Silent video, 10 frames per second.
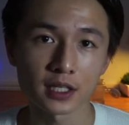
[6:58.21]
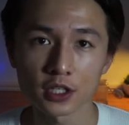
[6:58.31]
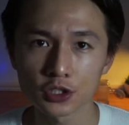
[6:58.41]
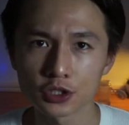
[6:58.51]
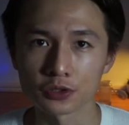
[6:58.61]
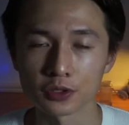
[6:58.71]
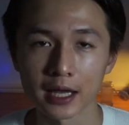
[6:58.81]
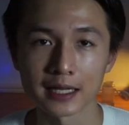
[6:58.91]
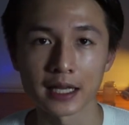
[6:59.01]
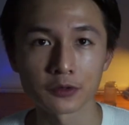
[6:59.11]
issue
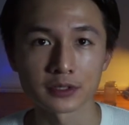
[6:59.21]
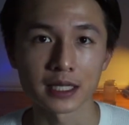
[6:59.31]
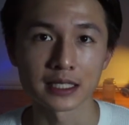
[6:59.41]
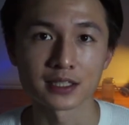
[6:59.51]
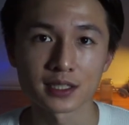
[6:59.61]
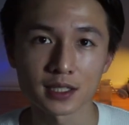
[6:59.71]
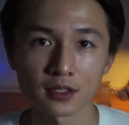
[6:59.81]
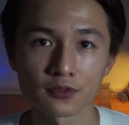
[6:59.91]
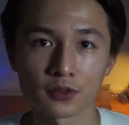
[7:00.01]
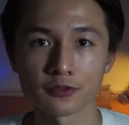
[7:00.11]
and it was an
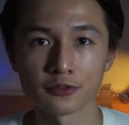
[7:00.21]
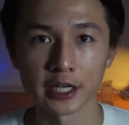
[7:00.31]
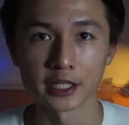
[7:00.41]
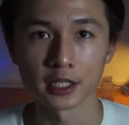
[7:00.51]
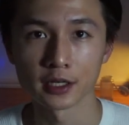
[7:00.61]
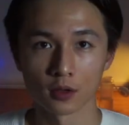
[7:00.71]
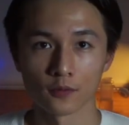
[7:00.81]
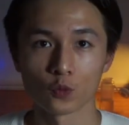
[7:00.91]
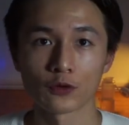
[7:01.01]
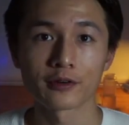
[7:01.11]
insightful read.
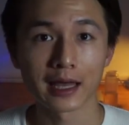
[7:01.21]
With